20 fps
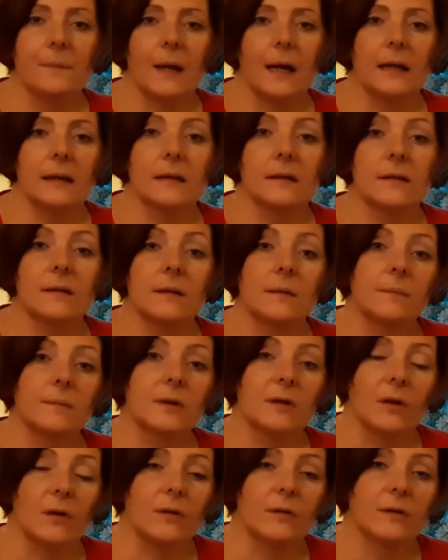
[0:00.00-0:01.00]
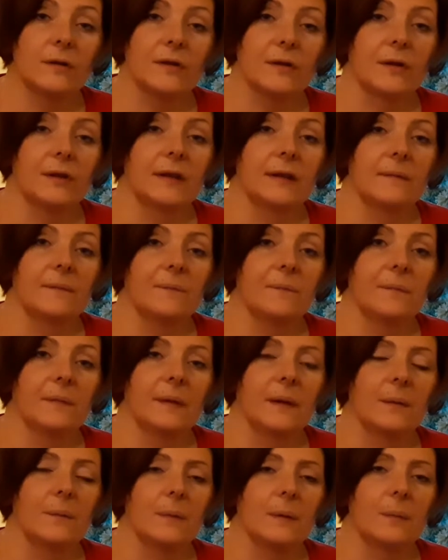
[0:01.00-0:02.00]
and there's some songs on it
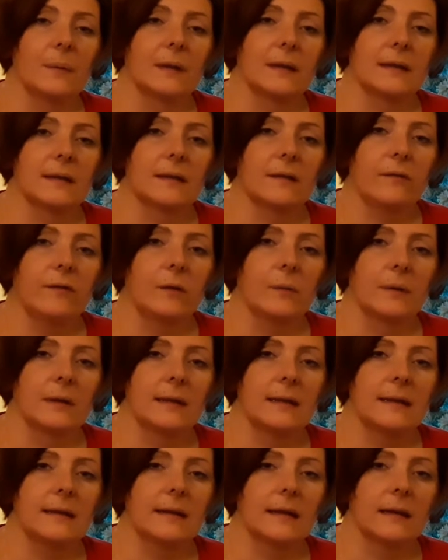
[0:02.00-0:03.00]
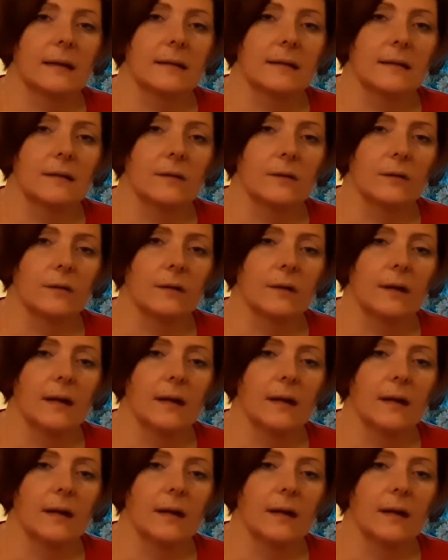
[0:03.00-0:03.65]
that we wondered if you wanted to listen to,